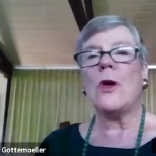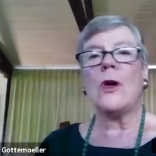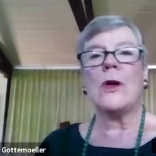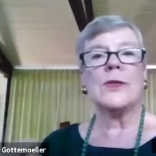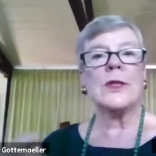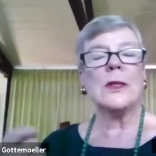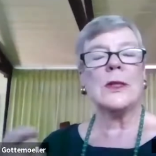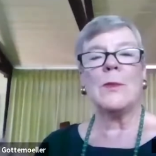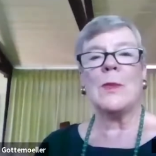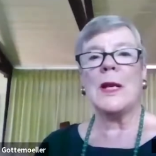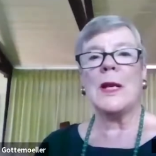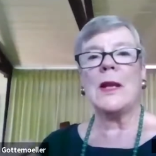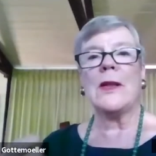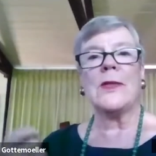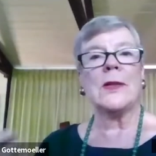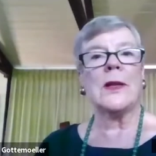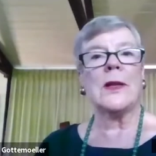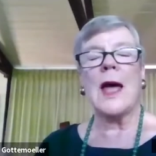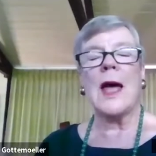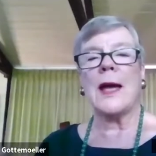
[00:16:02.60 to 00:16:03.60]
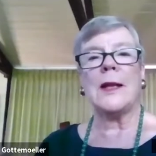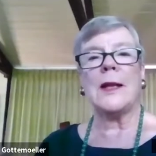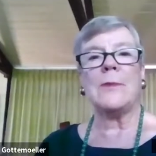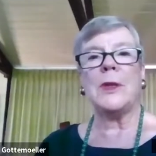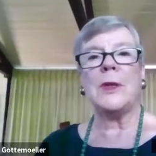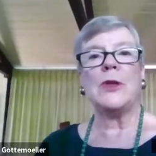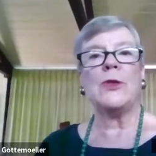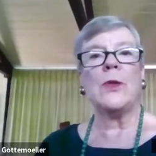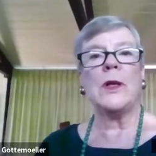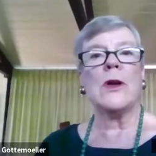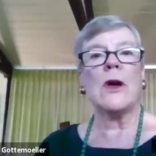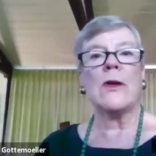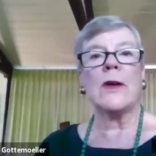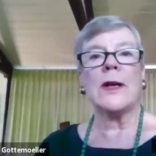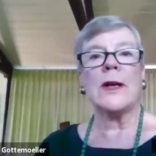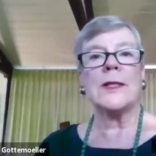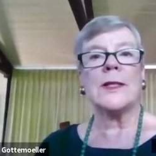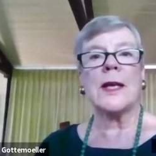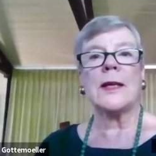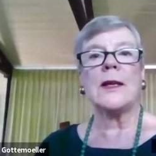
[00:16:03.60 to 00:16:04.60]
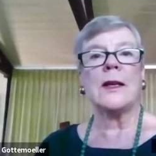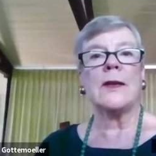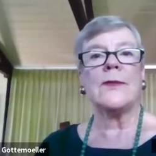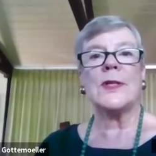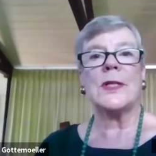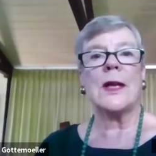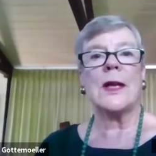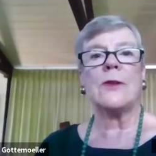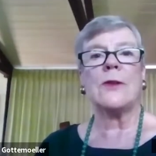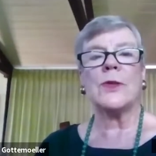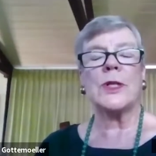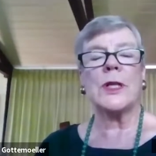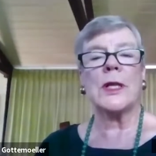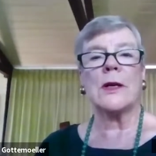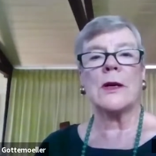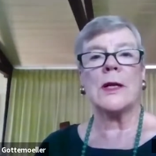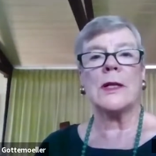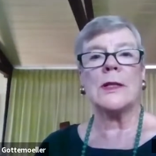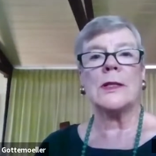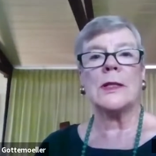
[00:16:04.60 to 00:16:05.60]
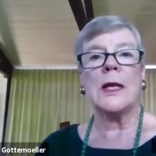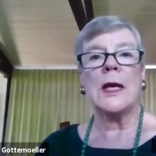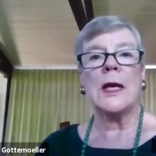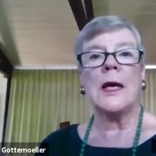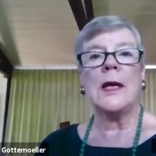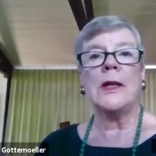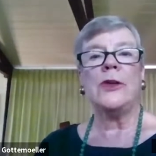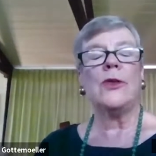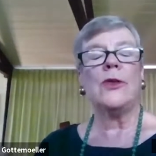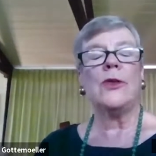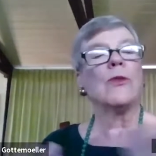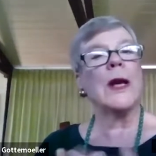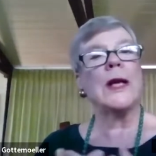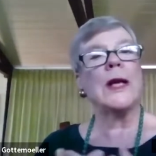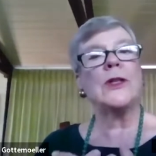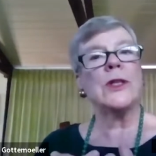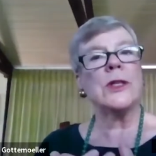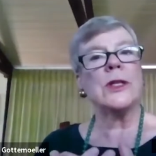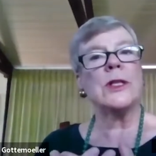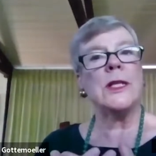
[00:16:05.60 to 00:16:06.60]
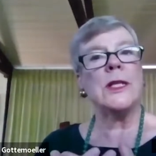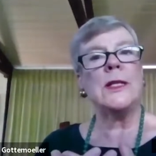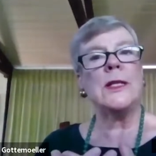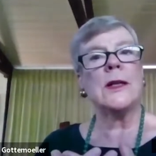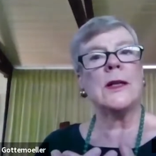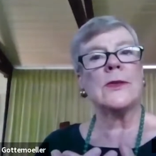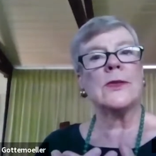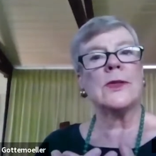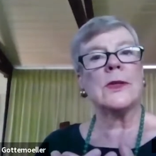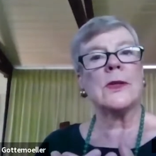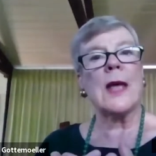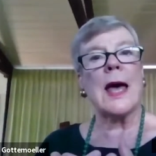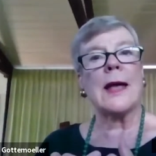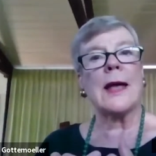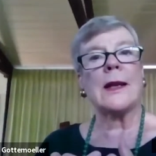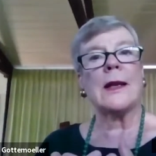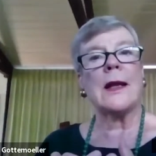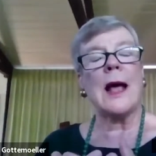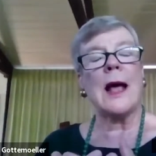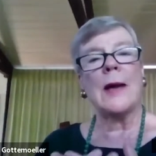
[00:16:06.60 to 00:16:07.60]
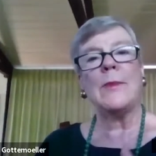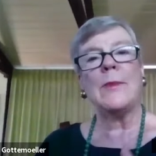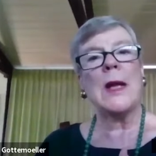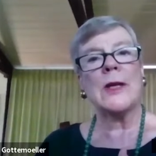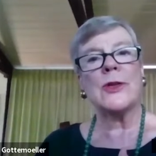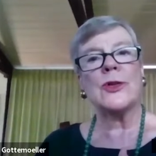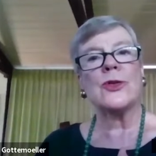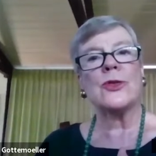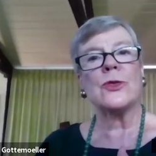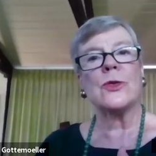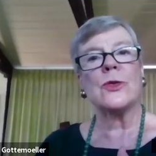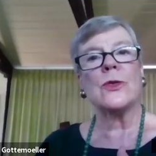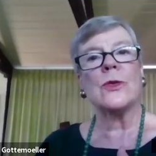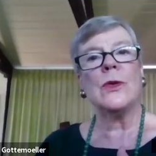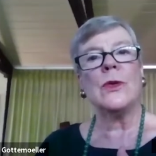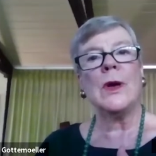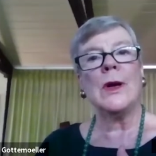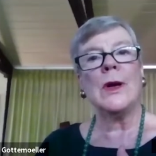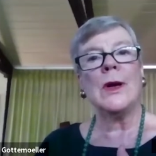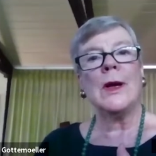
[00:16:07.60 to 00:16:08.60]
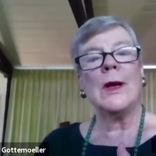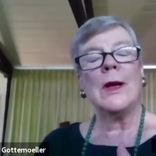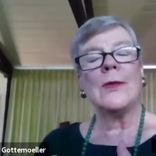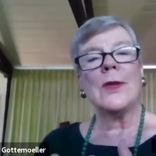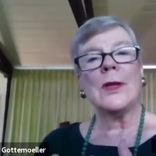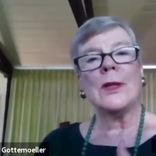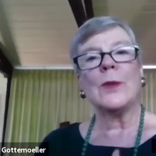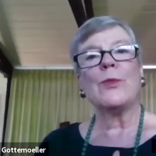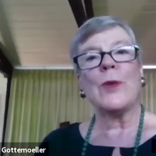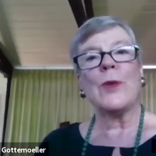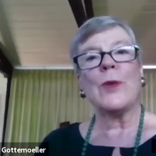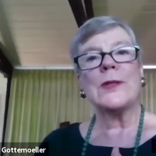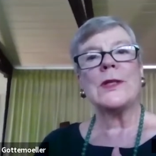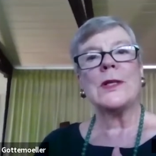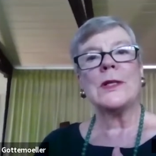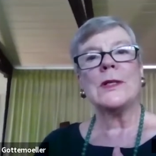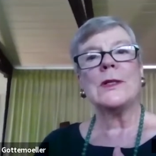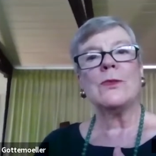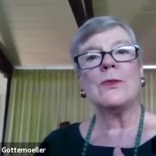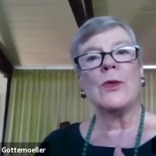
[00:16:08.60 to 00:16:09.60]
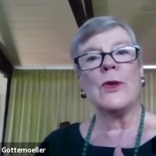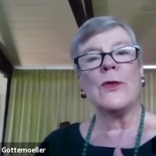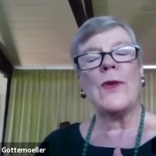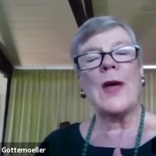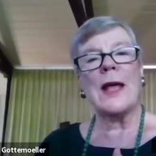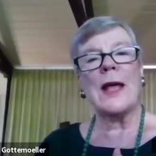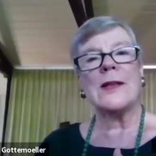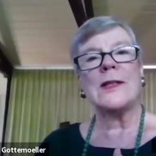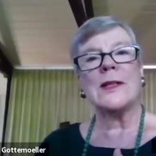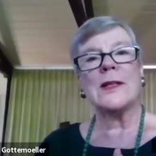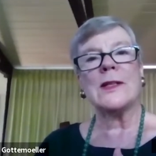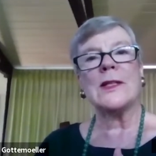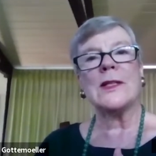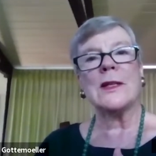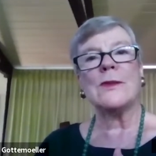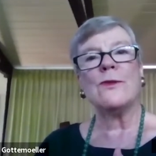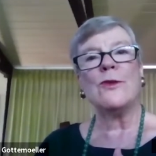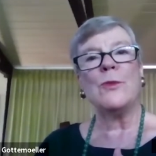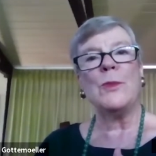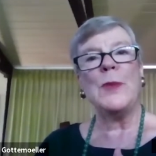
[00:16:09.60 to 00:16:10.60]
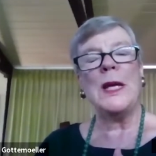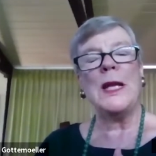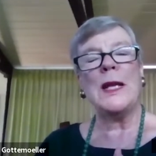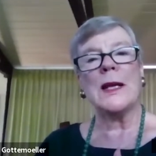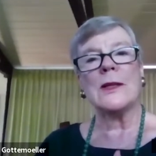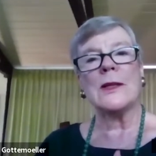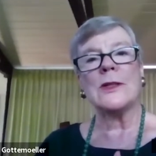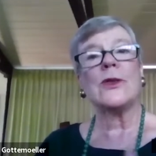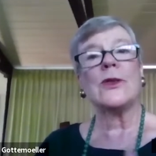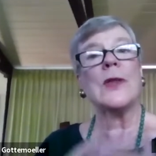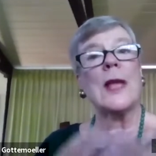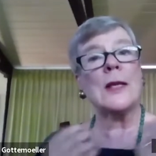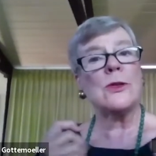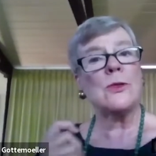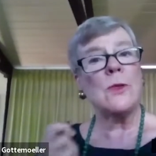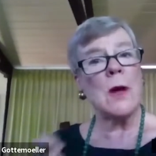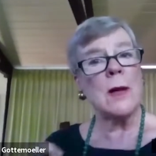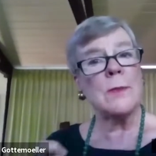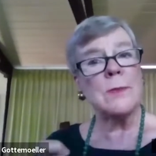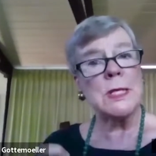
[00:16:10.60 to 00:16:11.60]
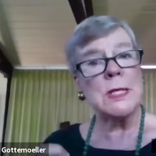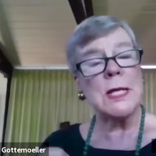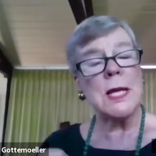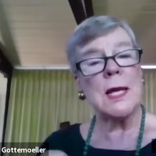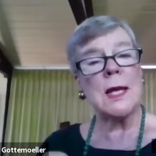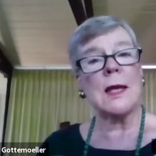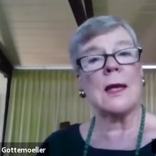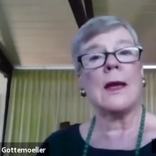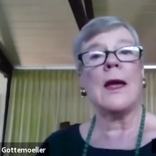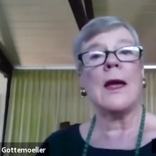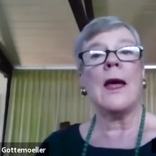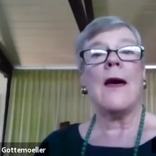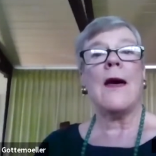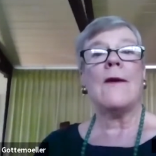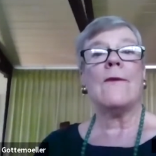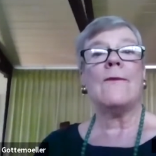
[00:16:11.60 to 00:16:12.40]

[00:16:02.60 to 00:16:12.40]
calls in the middle of the night between our executive secretaries to arrange the details of that, I'm not sure that the presidents would have had a successful meeting. So that's why I'm saying